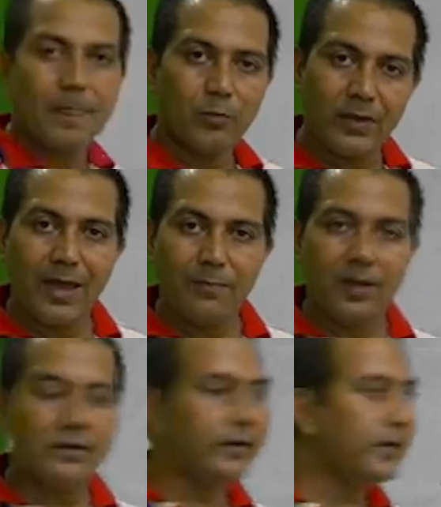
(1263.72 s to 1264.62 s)
We have
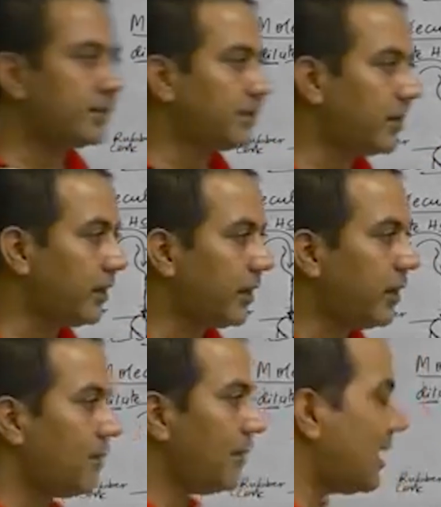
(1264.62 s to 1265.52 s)
already studied
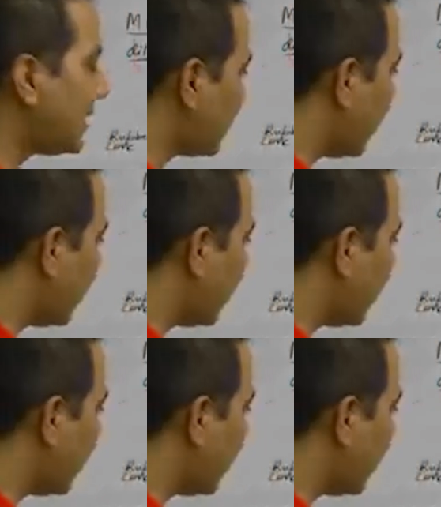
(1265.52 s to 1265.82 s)
in our last